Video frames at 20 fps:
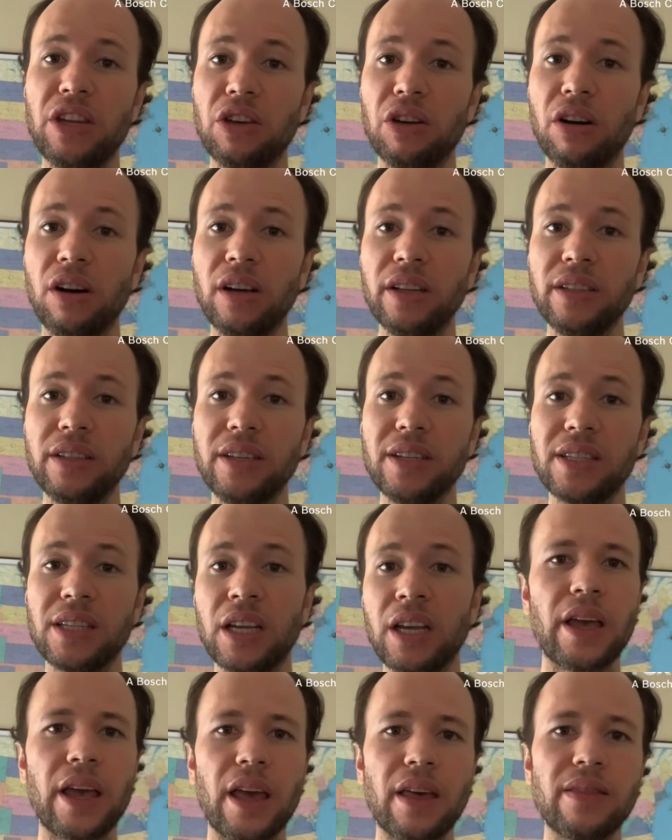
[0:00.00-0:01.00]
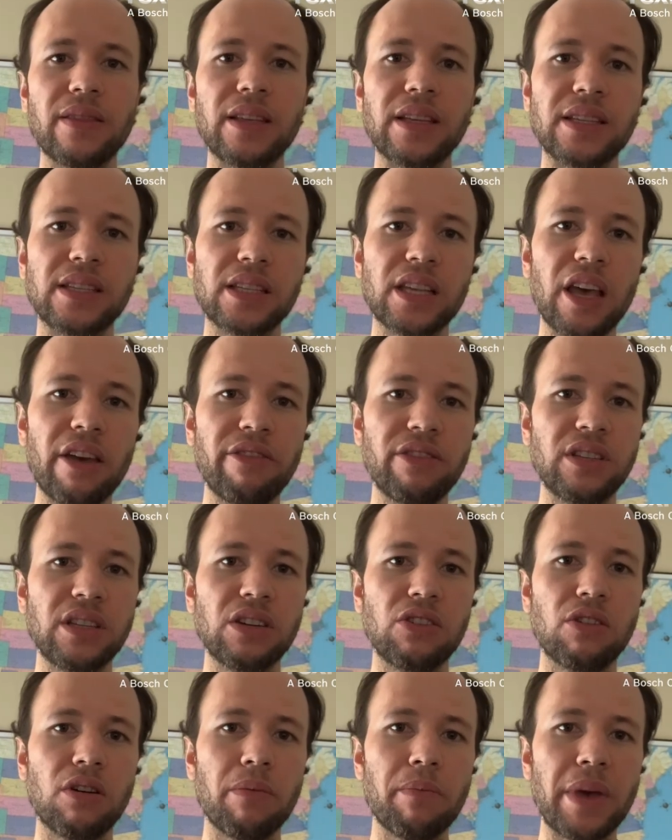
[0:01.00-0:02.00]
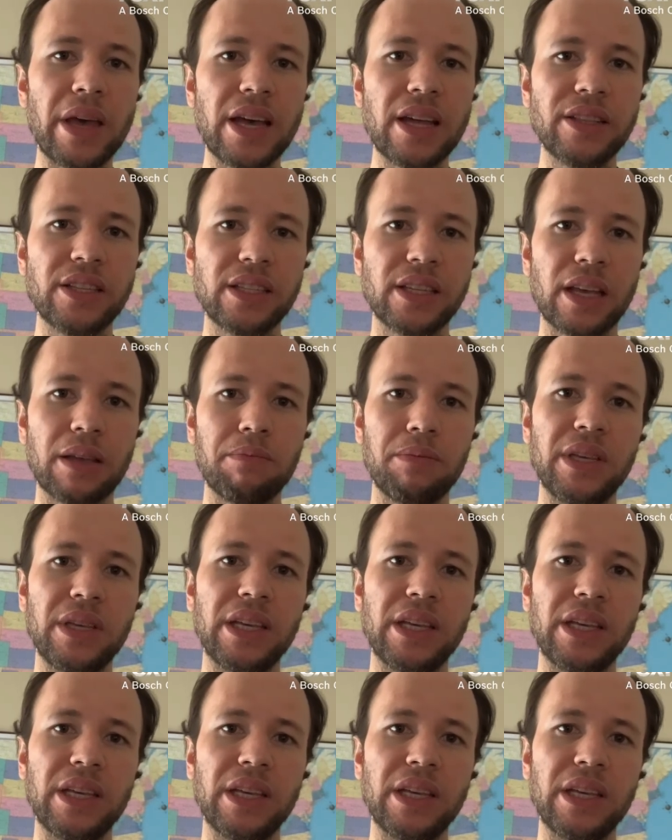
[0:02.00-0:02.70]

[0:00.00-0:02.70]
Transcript: others. And the safety commands can be